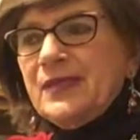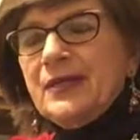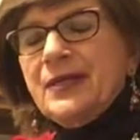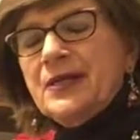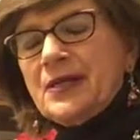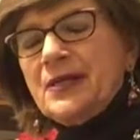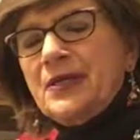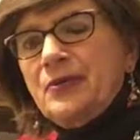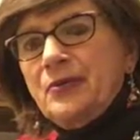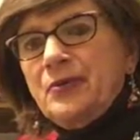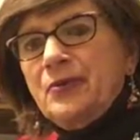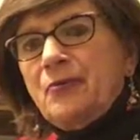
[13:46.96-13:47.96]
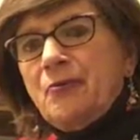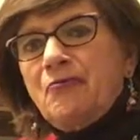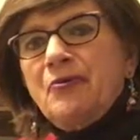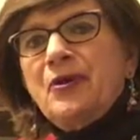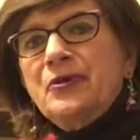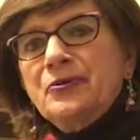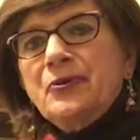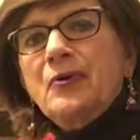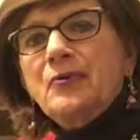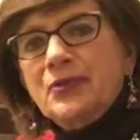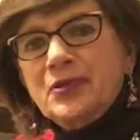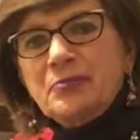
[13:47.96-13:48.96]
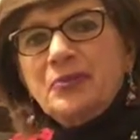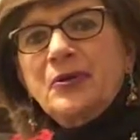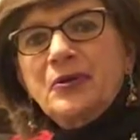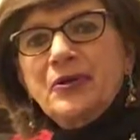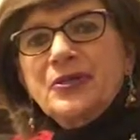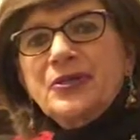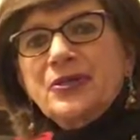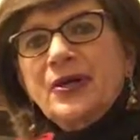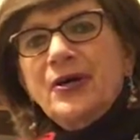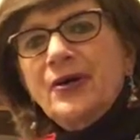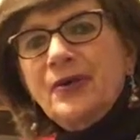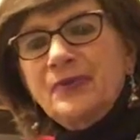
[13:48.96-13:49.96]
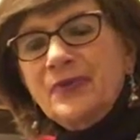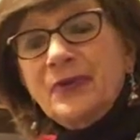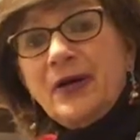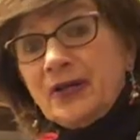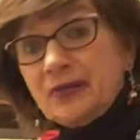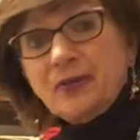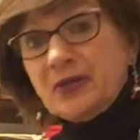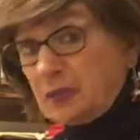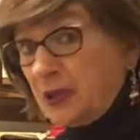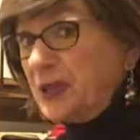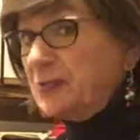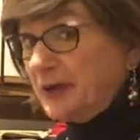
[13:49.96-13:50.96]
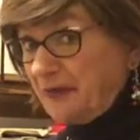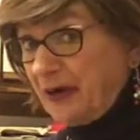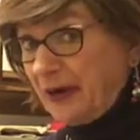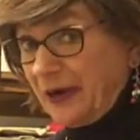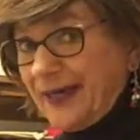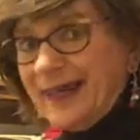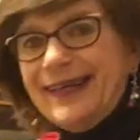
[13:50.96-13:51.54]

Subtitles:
again, as I say, you will find your own experience. Your actual experience may vary.